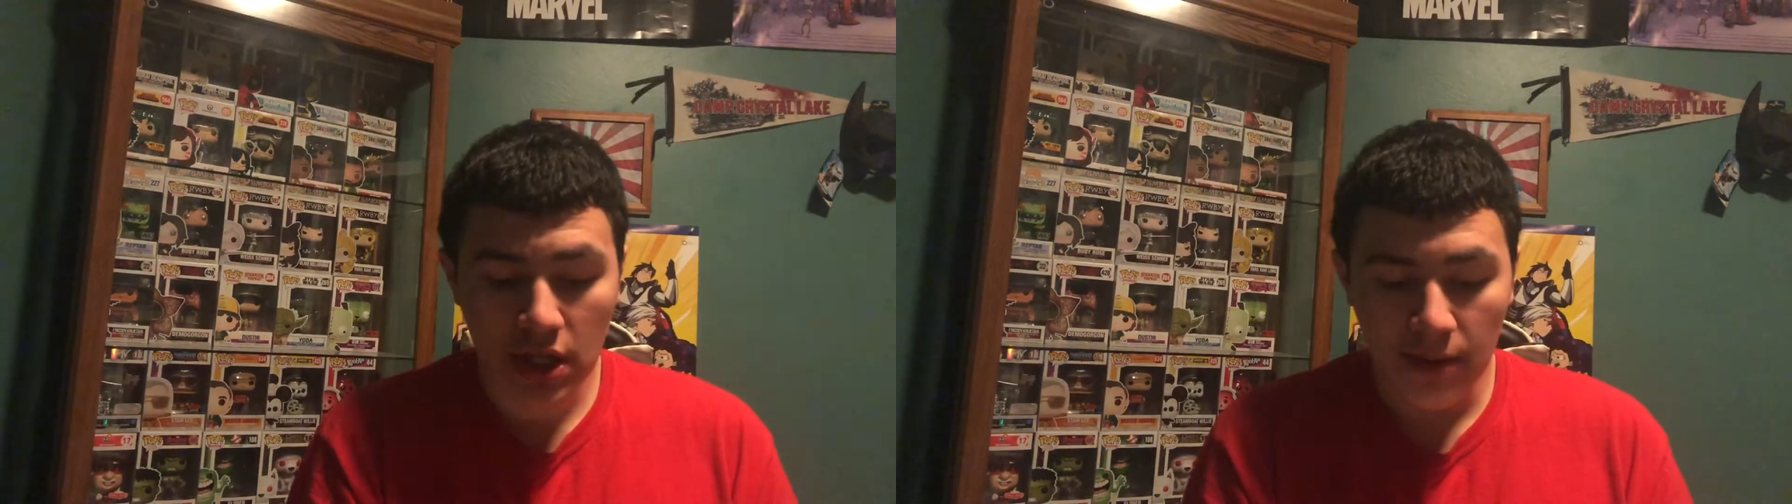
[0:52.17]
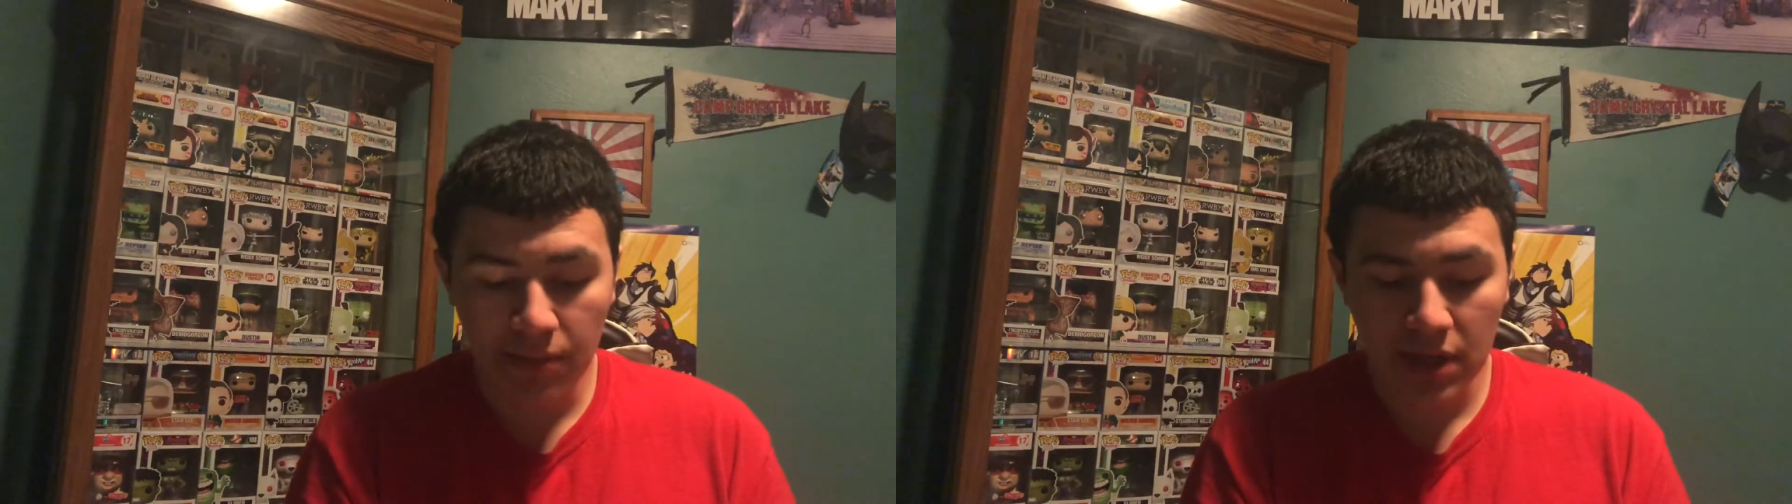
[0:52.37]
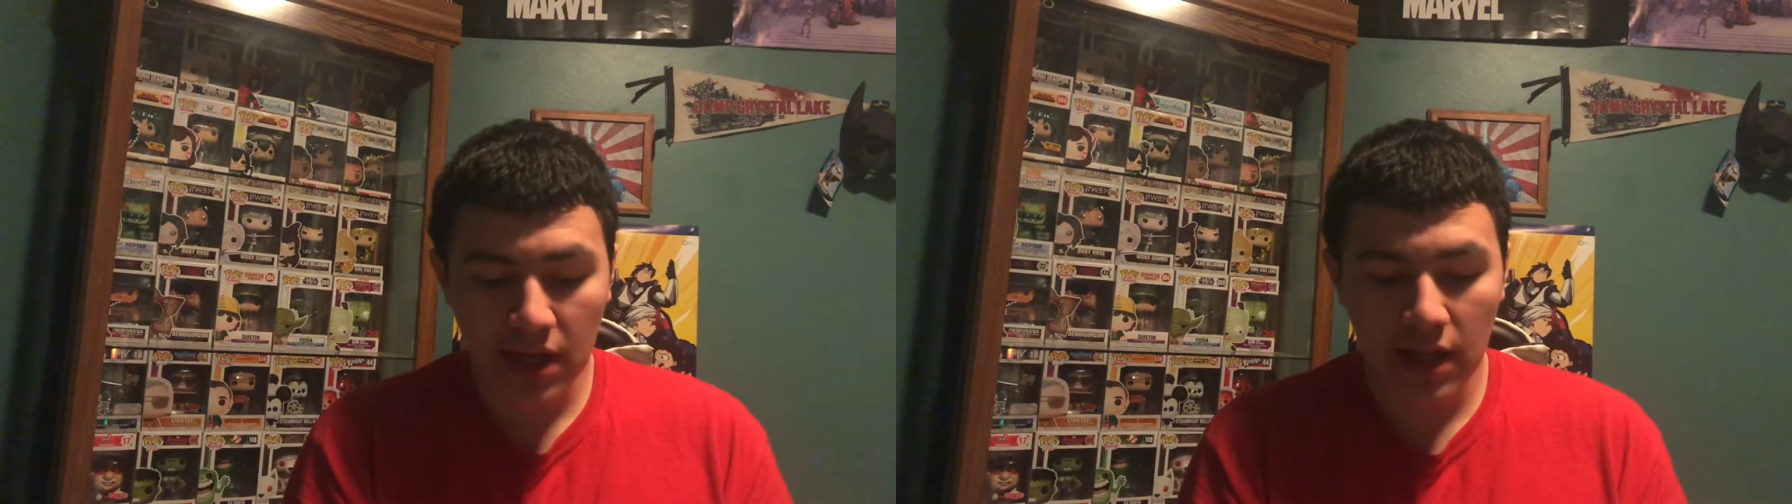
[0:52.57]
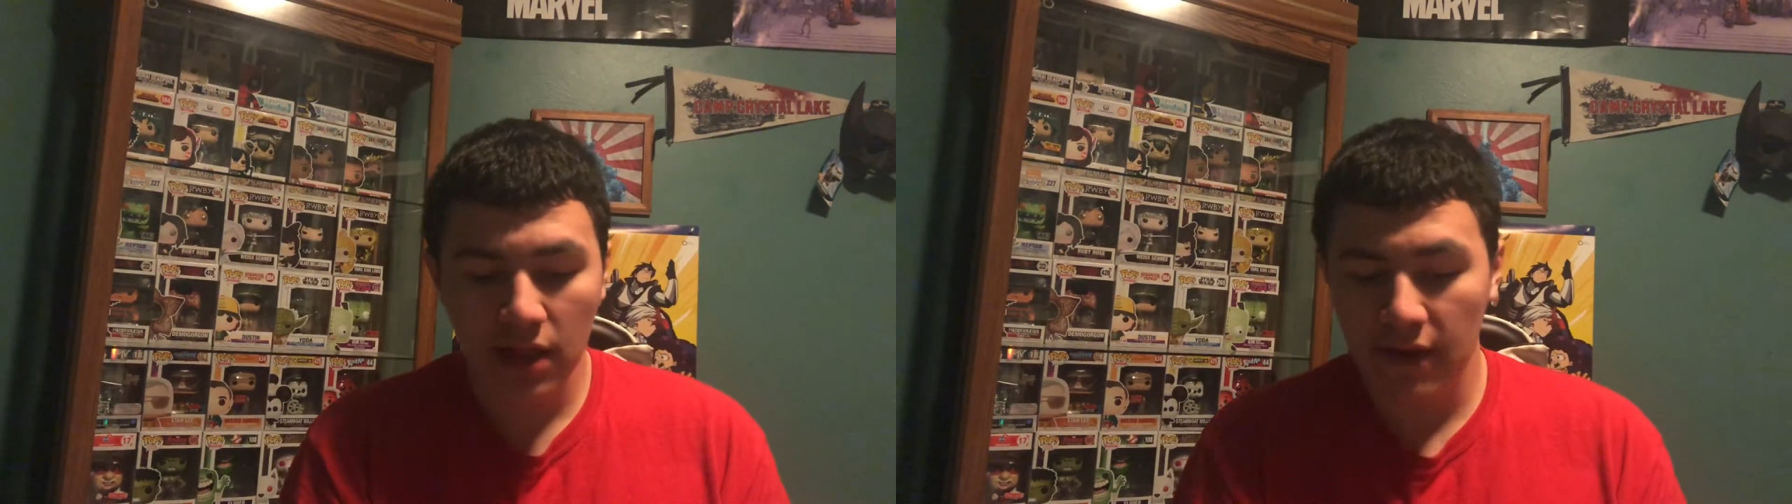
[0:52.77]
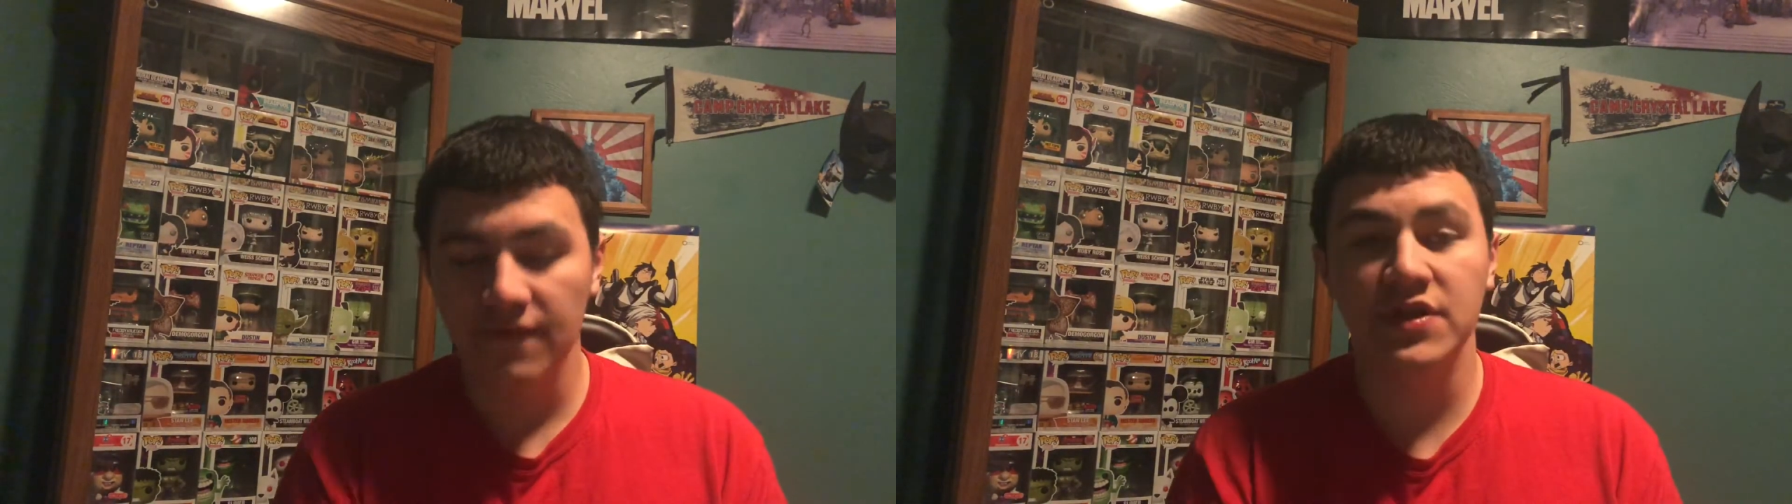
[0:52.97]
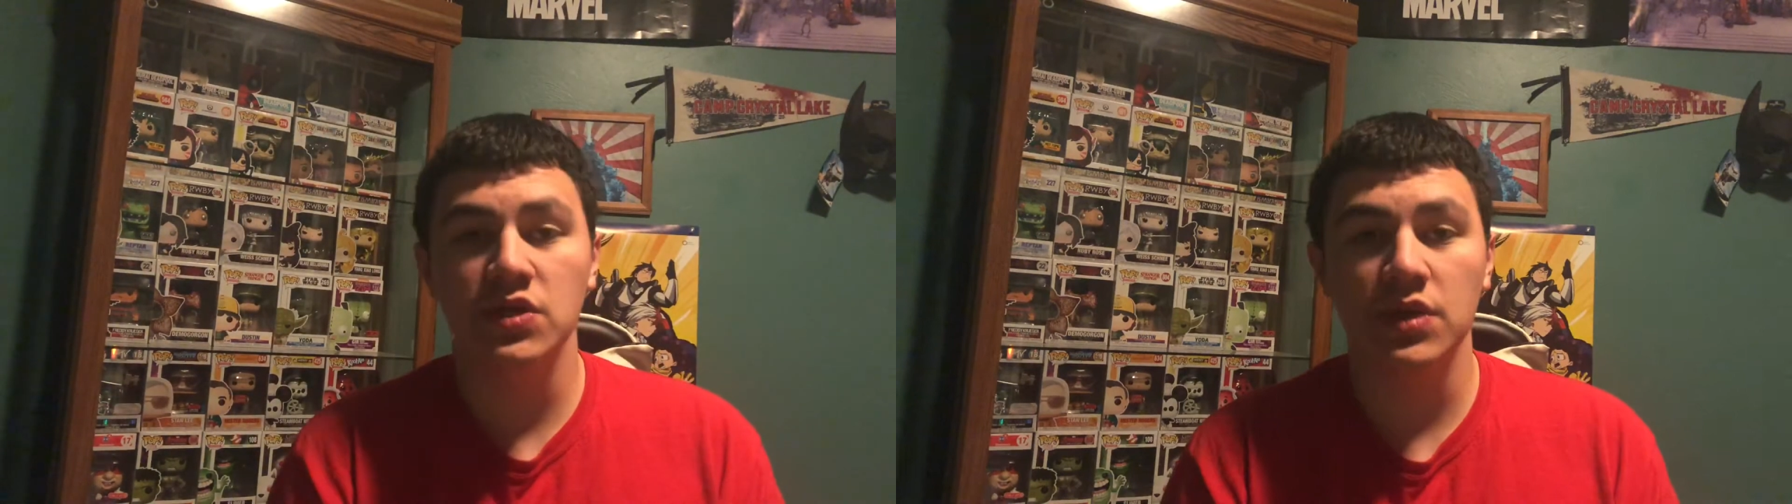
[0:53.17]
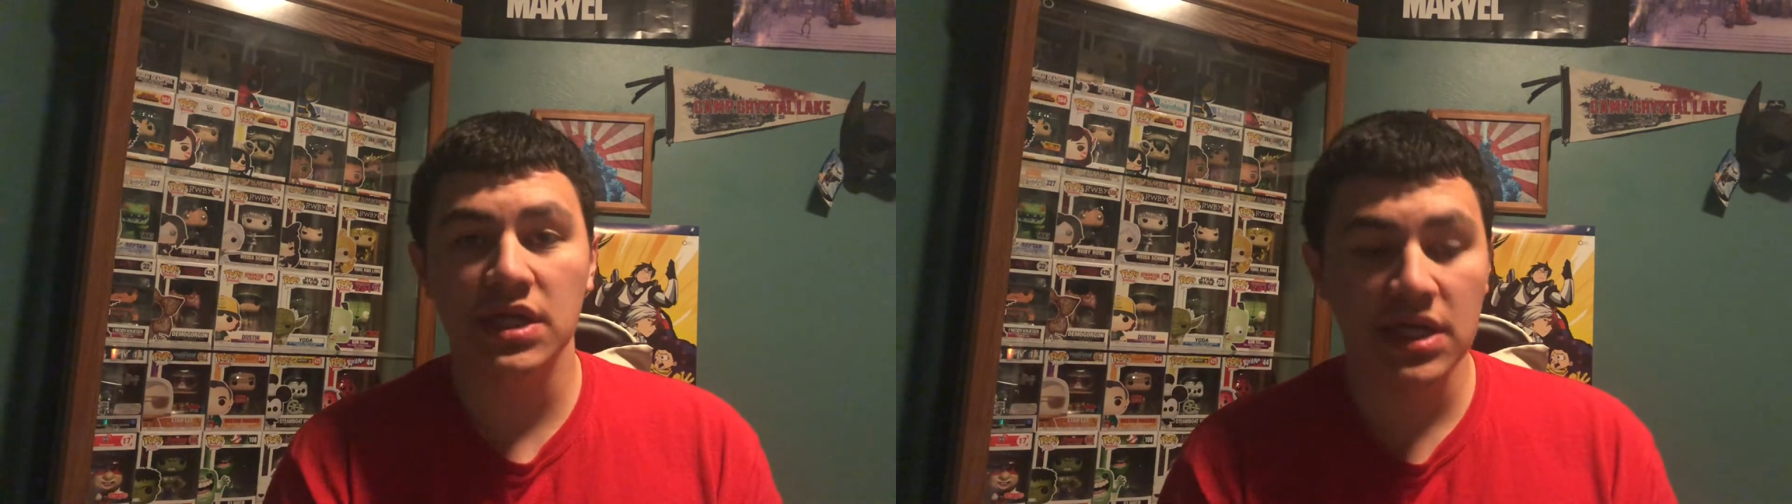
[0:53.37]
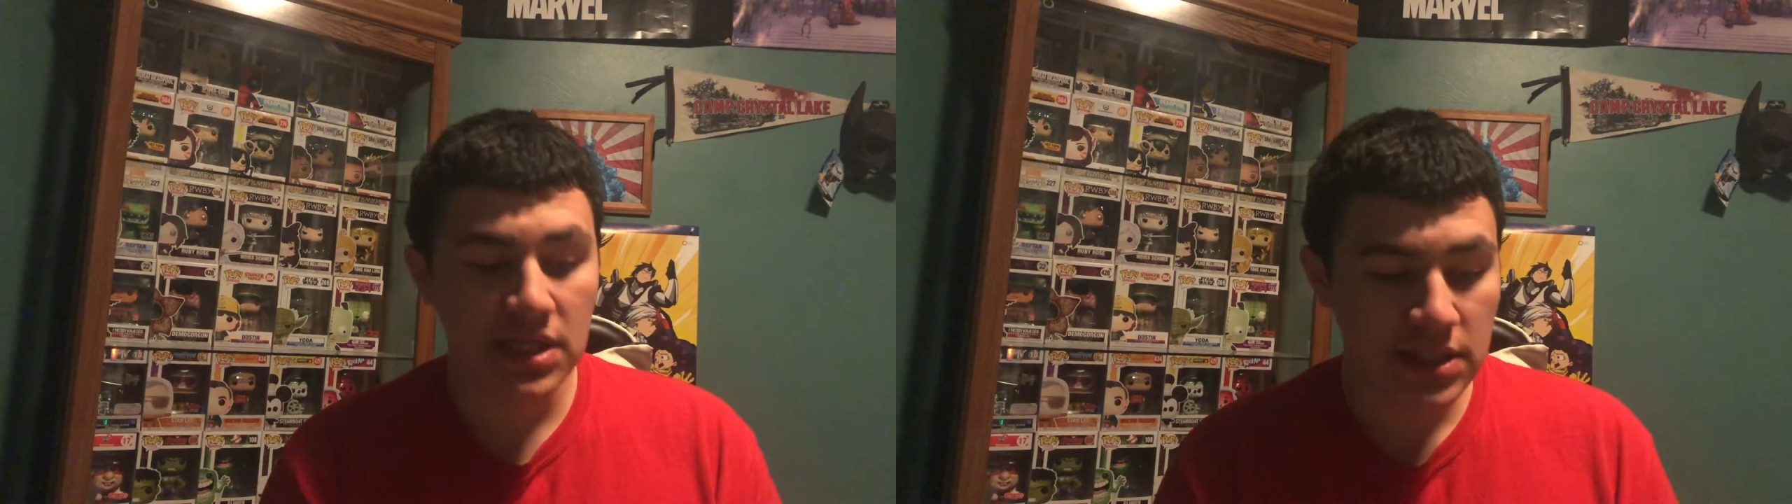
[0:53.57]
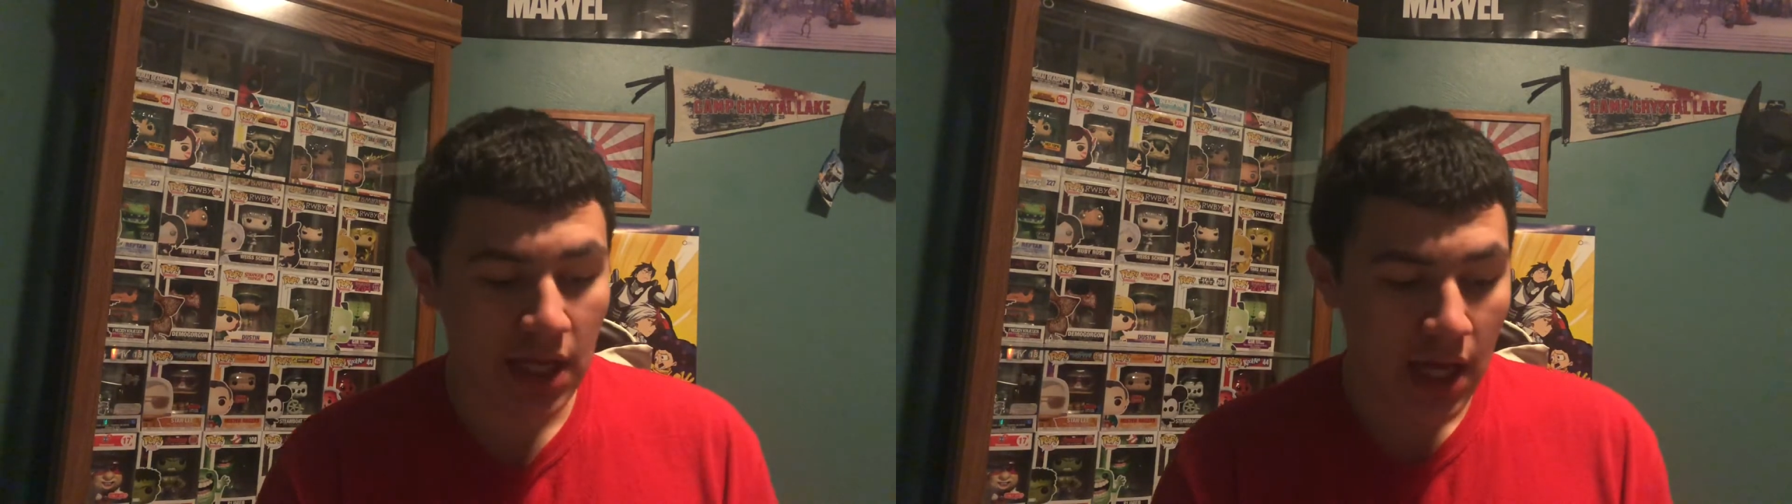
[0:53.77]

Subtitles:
company. I love the Twinkies.